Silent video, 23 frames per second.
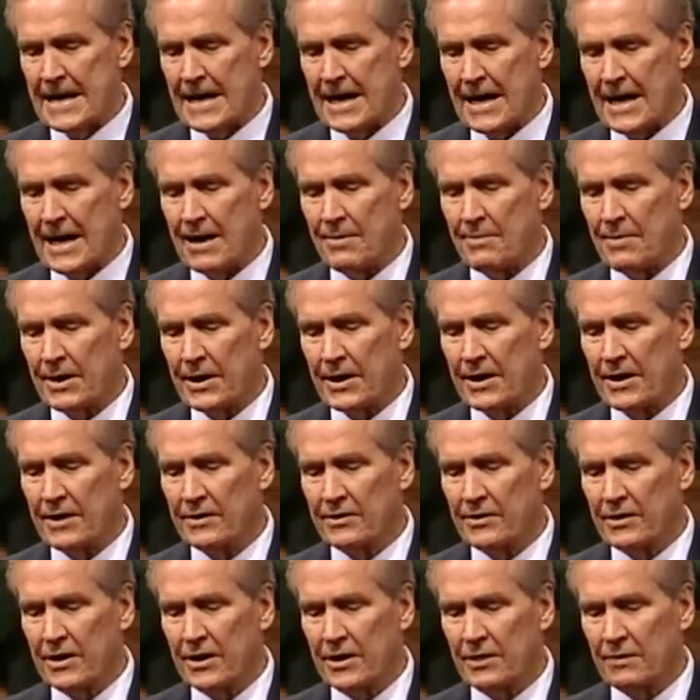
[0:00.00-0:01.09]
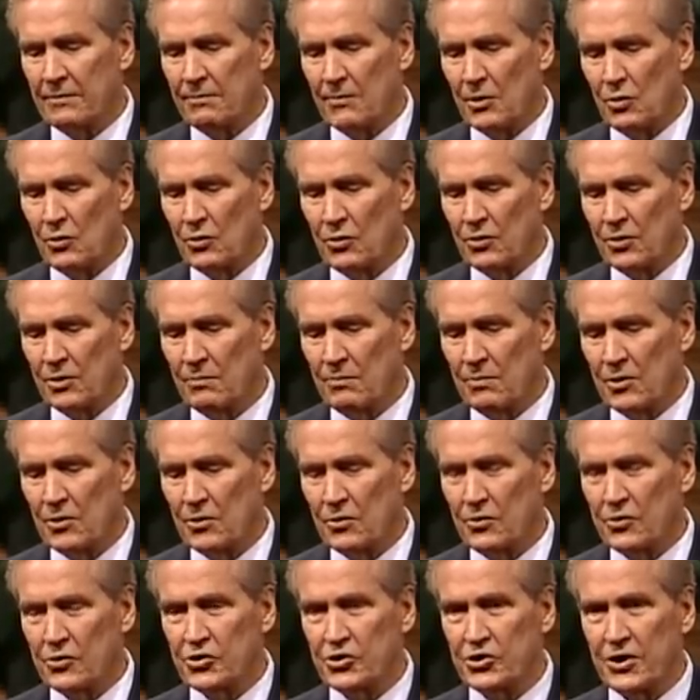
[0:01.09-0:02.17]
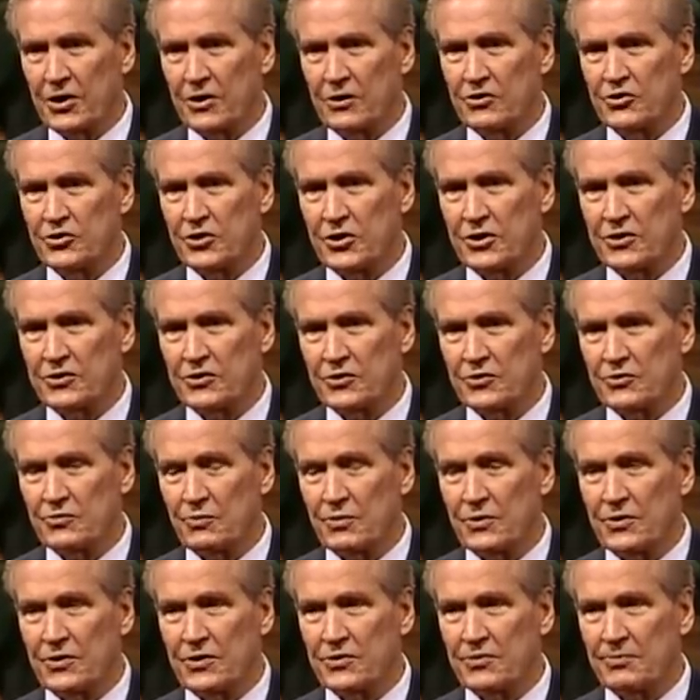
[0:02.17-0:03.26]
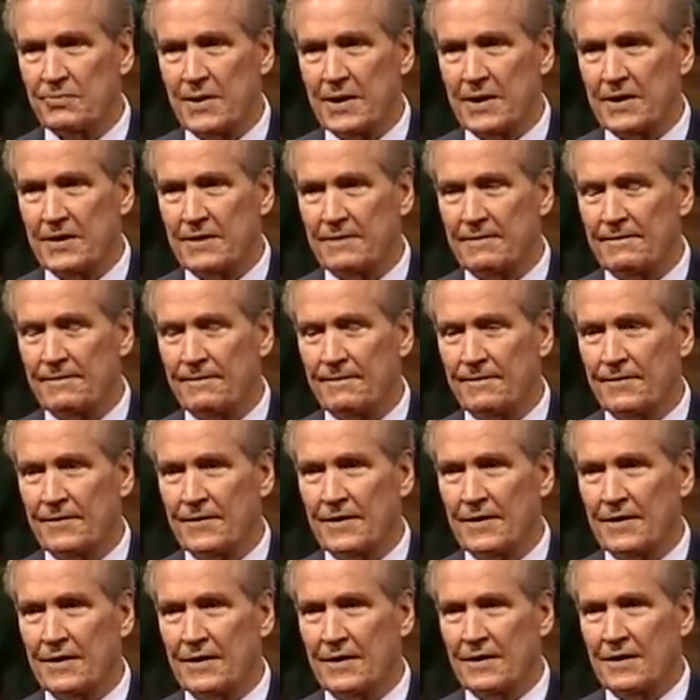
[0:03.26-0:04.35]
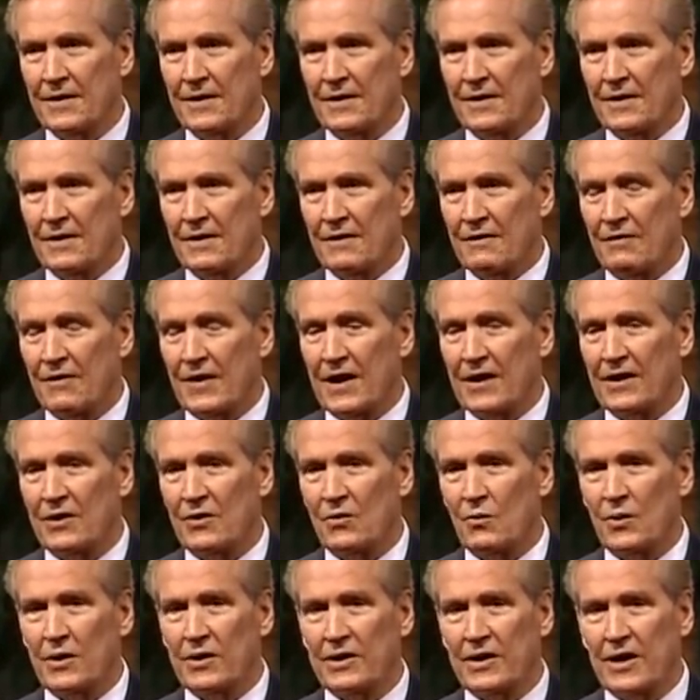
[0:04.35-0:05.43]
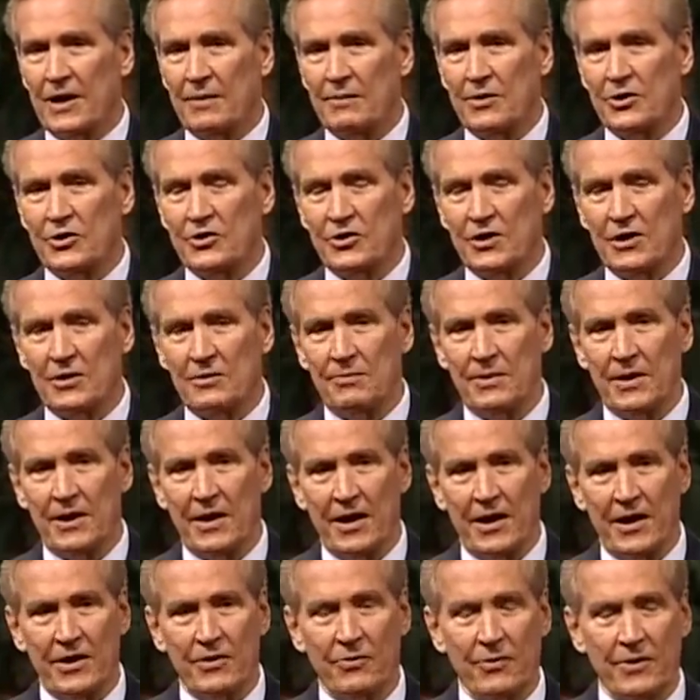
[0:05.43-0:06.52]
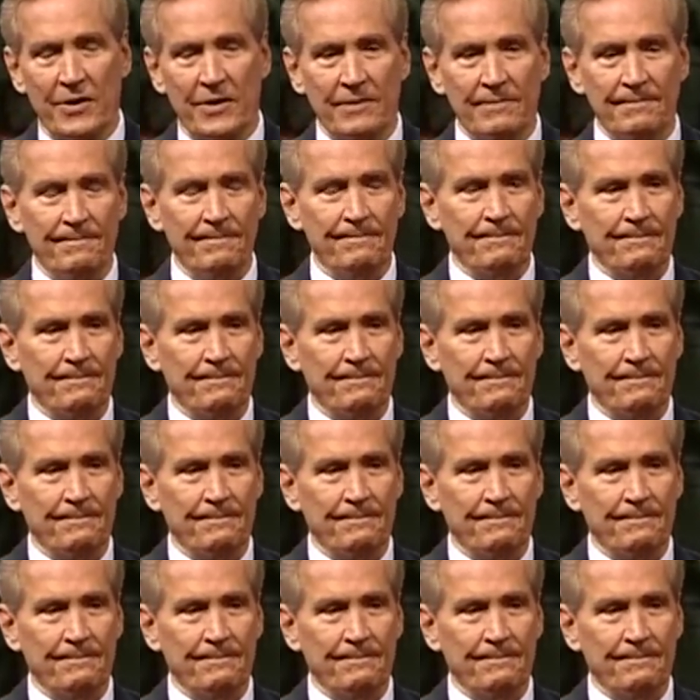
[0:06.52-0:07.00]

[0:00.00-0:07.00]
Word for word: I began to get bolder and bolder sharing Jesus with this man. Finally, one time he said to me, Adrian,